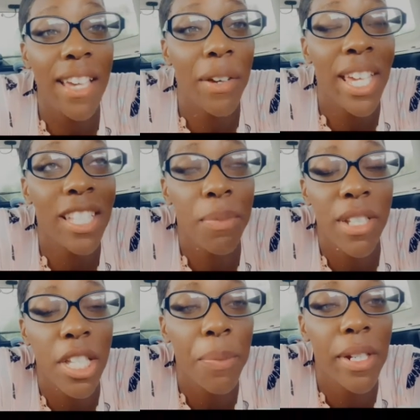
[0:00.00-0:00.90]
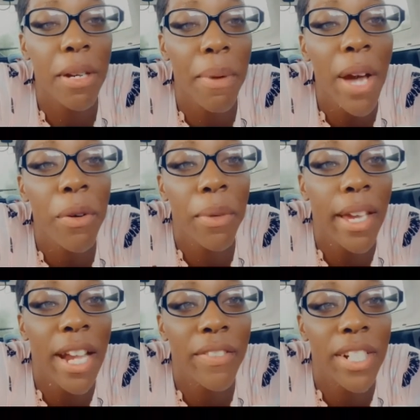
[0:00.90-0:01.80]
he's been sleeping in the bed with me
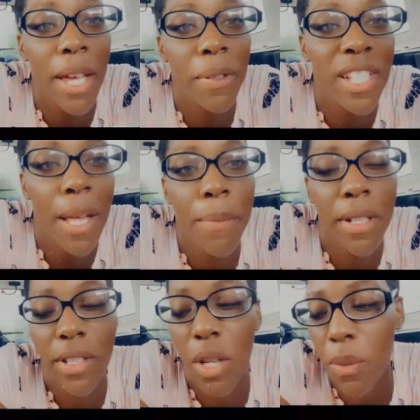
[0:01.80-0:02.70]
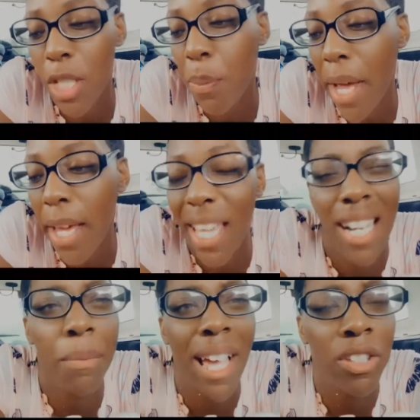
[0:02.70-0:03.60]
every day because I've been in so much pain, and
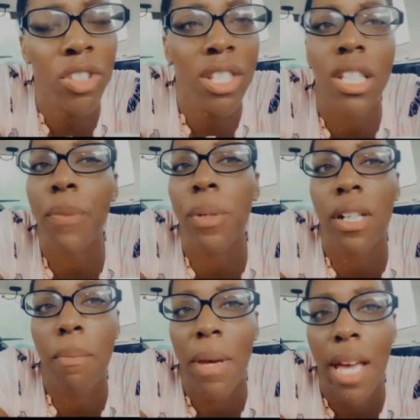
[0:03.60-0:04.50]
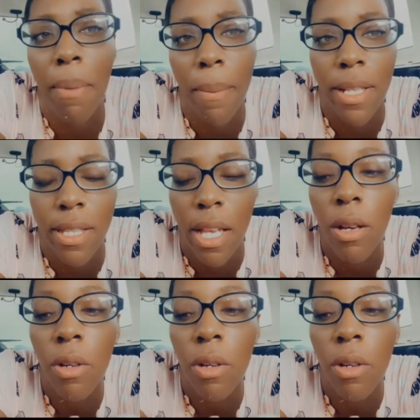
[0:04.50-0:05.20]
I'm not used to sleeping in the bed by myself.